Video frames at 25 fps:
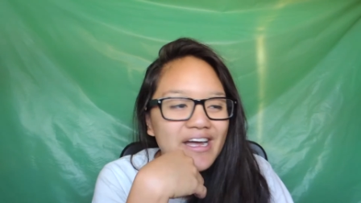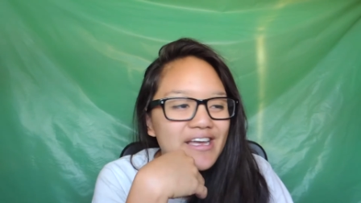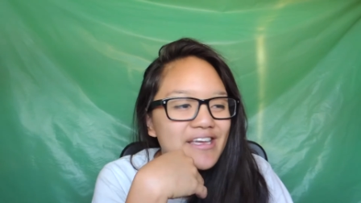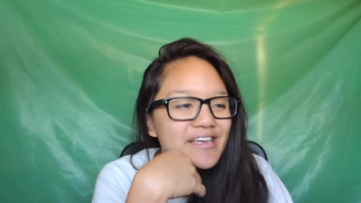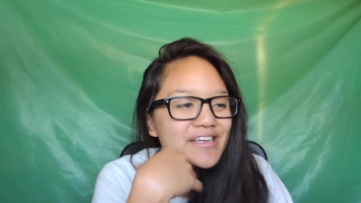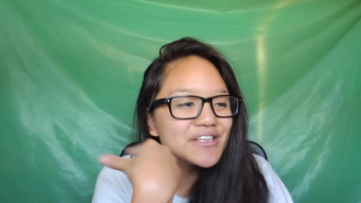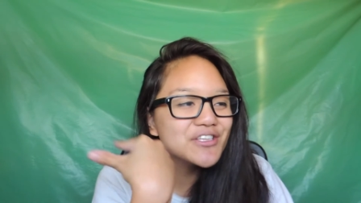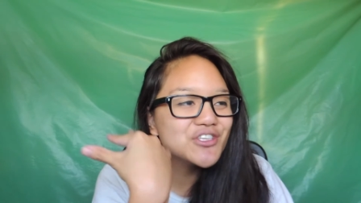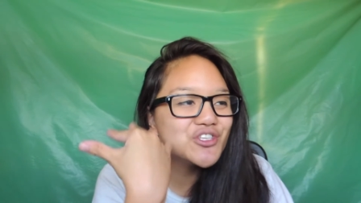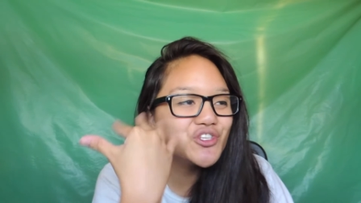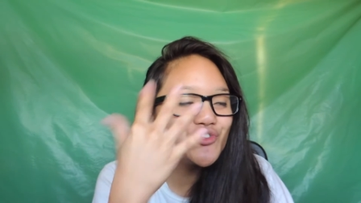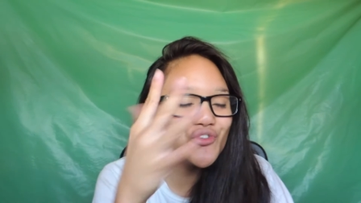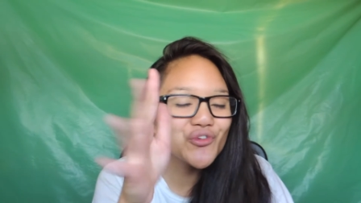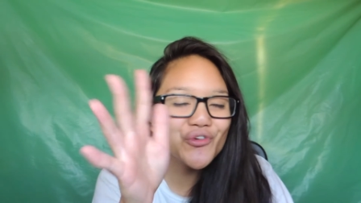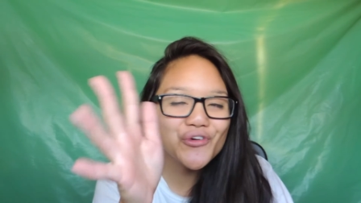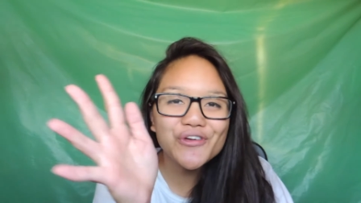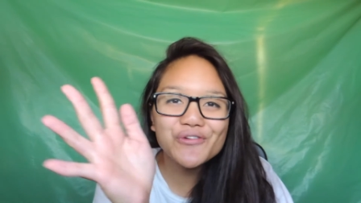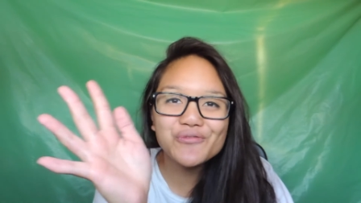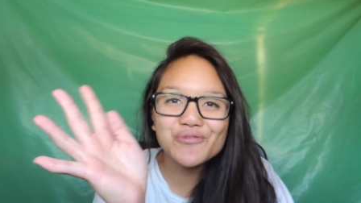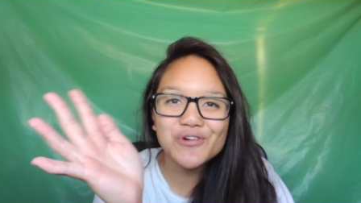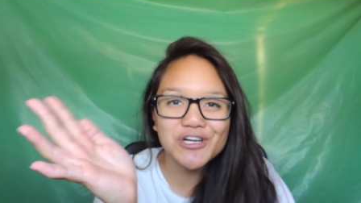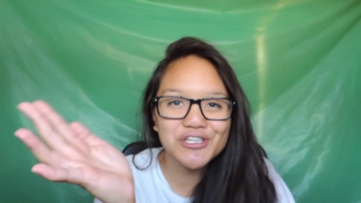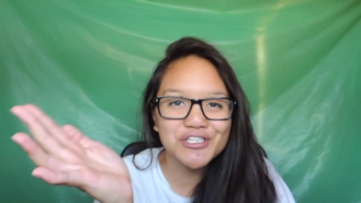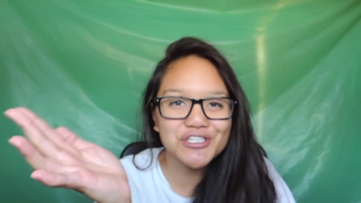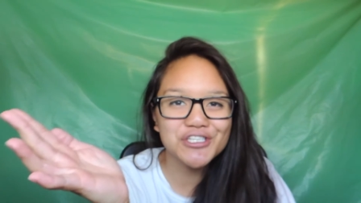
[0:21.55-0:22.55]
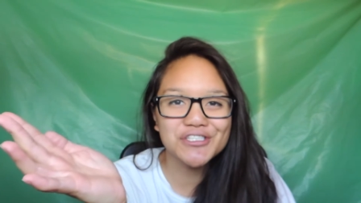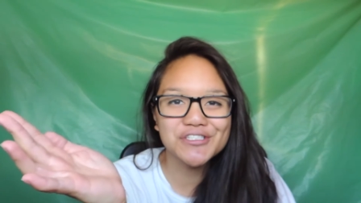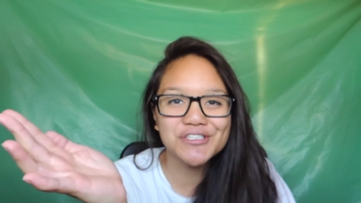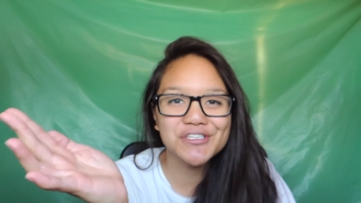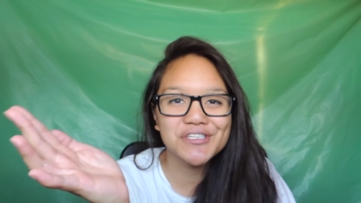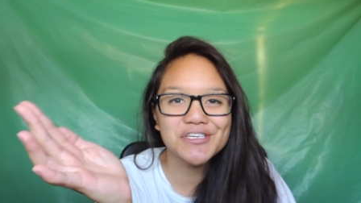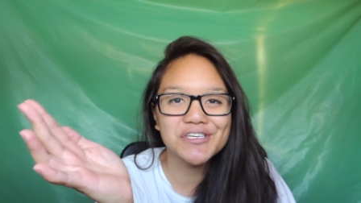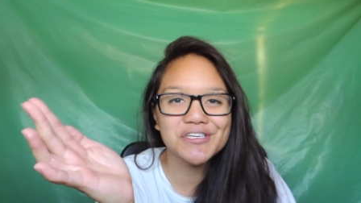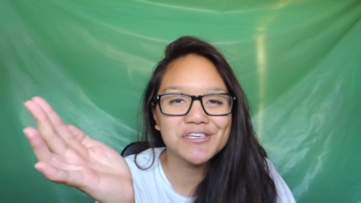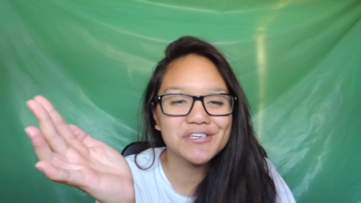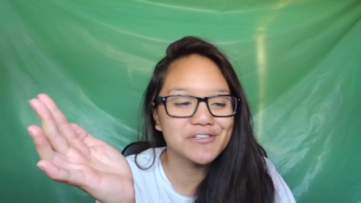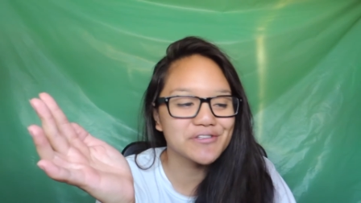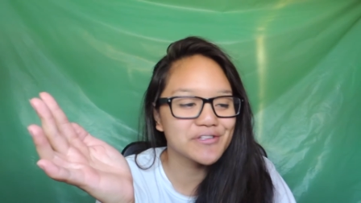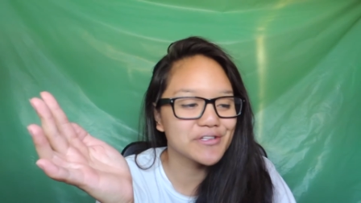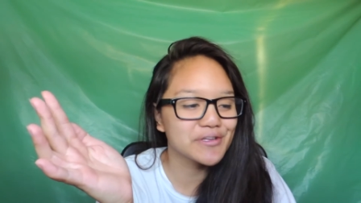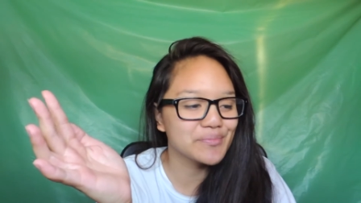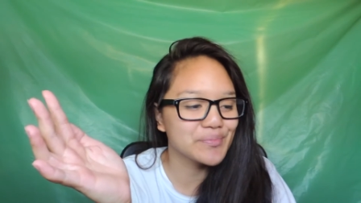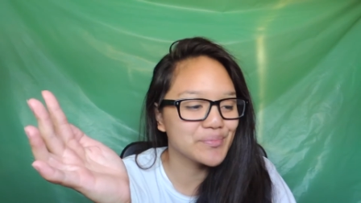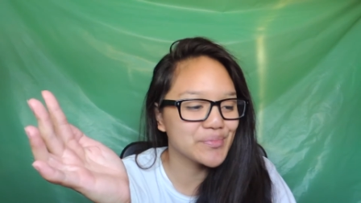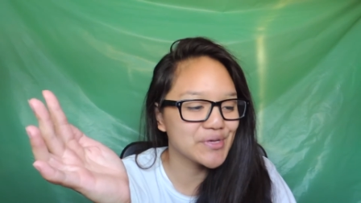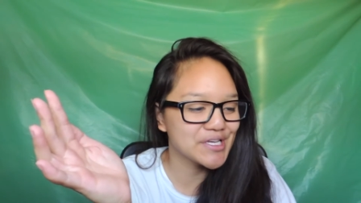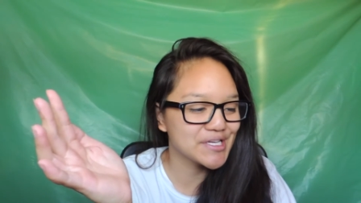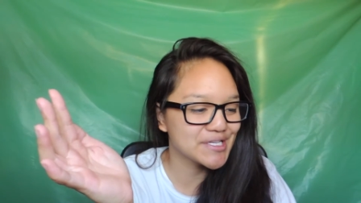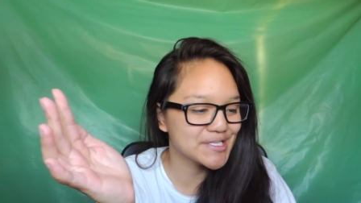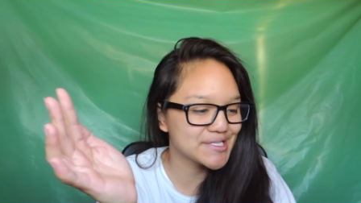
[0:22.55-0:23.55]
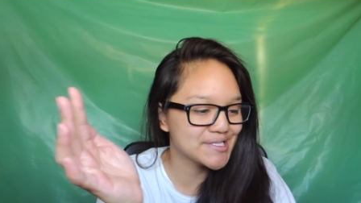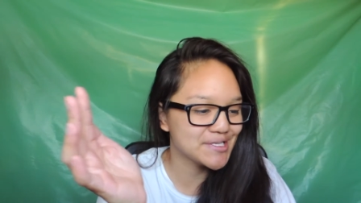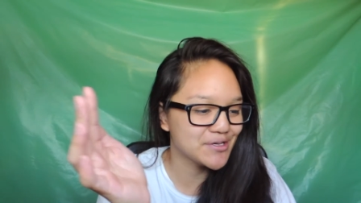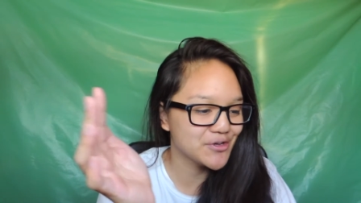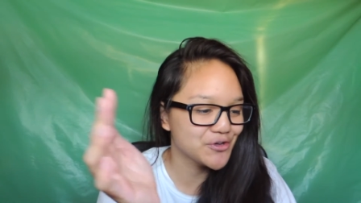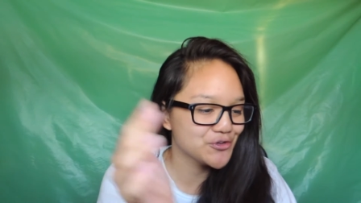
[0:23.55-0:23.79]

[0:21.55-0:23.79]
I enjoy watching the Olympics,